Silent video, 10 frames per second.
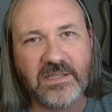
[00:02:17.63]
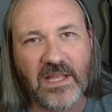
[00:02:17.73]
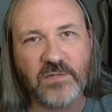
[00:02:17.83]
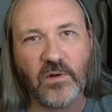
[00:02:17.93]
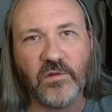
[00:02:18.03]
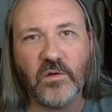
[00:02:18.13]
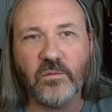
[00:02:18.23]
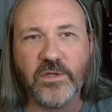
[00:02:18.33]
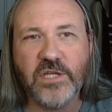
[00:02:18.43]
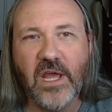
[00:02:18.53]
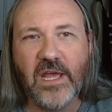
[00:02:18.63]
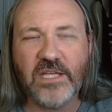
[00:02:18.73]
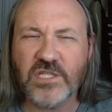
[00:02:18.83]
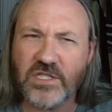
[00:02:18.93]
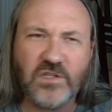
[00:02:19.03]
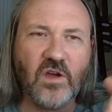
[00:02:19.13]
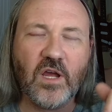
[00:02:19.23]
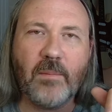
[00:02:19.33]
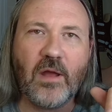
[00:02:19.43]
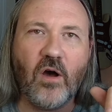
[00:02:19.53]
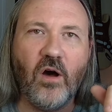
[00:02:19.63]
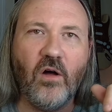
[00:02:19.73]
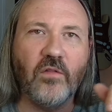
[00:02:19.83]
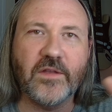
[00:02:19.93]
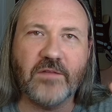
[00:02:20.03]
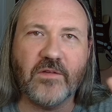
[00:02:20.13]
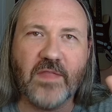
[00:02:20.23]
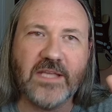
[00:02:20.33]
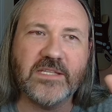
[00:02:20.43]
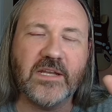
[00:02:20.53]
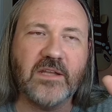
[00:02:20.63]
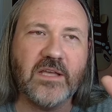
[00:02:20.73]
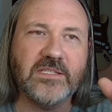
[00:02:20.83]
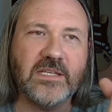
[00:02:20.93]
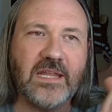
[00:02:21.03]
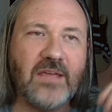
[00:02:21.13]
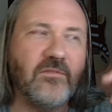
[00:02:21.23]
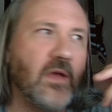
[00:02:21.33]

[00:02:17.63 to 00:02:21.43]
and that's what I'll do, which is just to talk about all the different things that it does and give